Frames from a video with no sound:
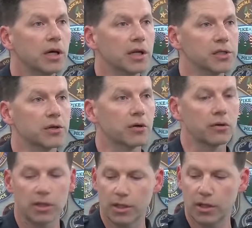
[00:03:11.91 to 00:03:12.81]
and is
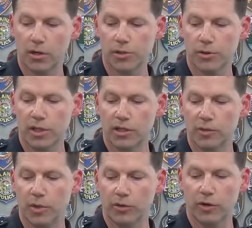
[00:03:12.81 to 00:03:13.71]
currently incarcerated in
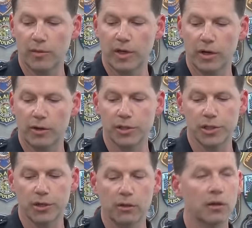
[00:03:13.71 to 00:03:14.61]
the Beltrami County
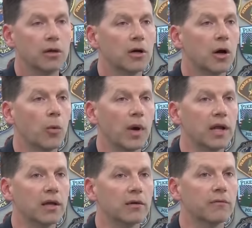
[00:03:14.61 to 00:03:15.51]
Jail
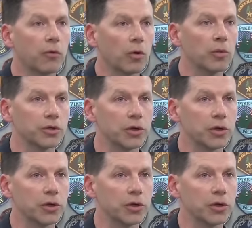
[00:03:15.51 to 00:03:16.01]
awaiting formal